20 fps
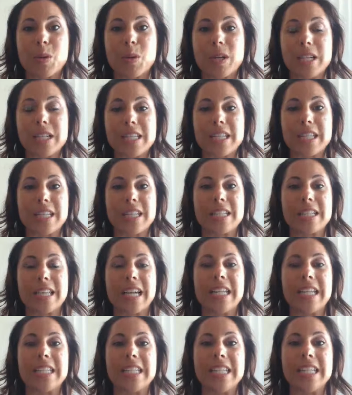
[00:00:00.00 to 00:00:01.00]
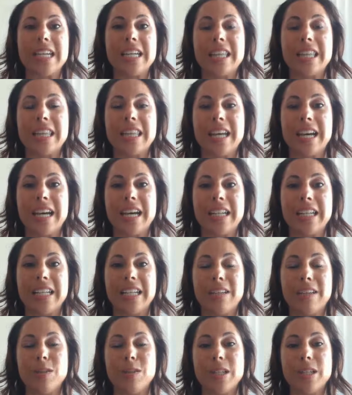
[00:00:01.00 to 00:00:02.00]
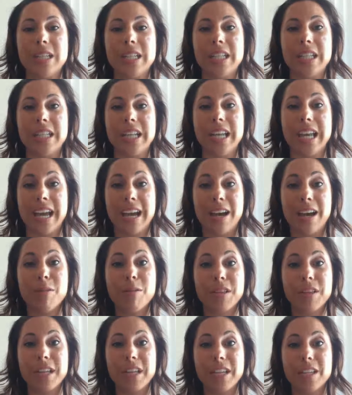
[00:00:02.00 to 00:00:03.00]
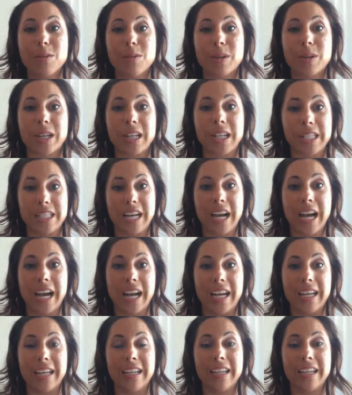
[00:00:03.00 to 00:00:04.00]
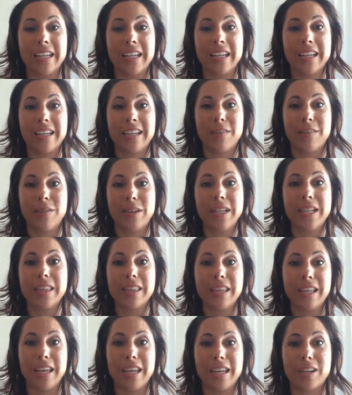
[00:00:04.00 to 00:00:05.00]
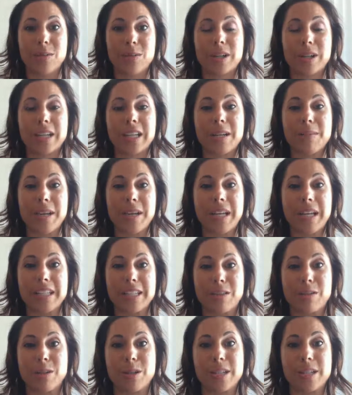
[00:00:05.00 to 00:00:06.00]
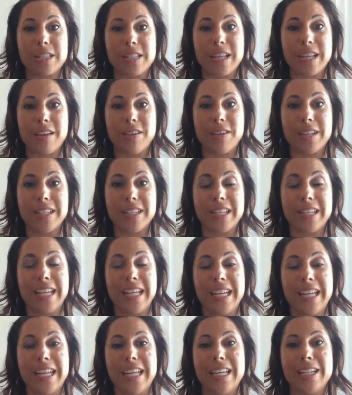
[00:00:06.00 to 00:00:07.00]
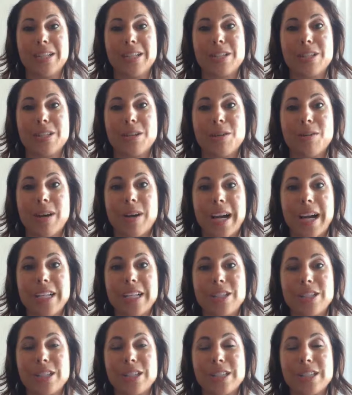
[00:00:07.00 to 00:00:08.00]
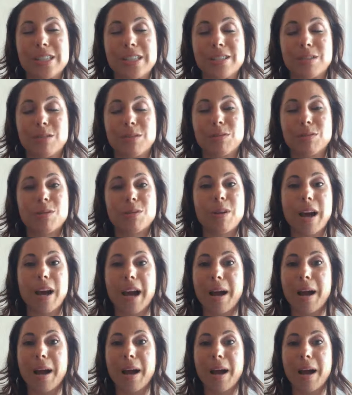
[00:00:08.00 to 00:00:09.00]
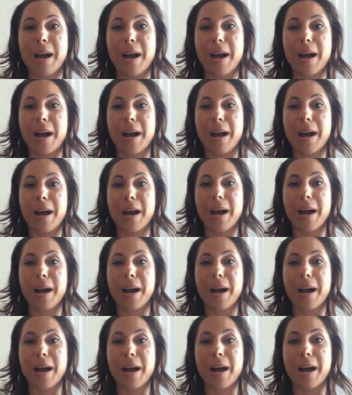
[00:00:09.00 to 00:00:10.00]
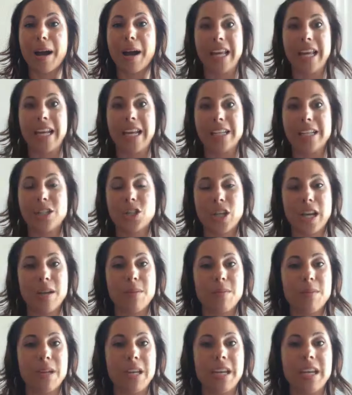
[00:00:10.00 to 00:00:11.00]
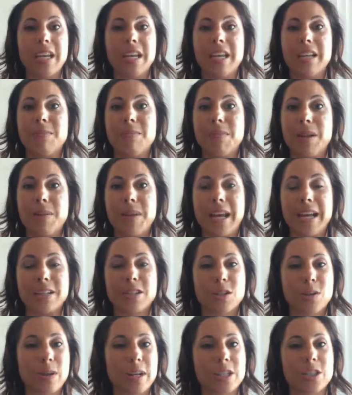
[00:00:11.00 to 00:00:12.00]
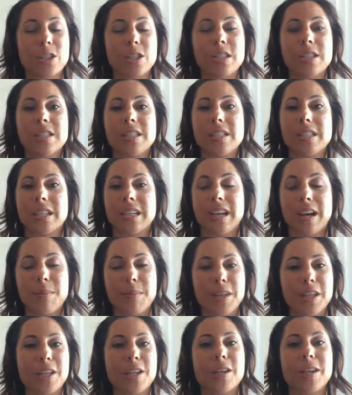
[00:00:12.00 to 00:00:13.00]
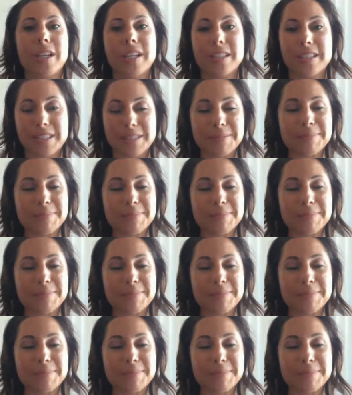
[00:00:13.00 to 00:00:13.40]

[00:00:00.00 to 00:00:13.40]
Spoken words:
into this idea that if you didn't eat healthy, you were going to die. If anything, you weren't going to make it to 37. So I just grew up in that environment, and it shaped me and made me ask questions, and it got me curious.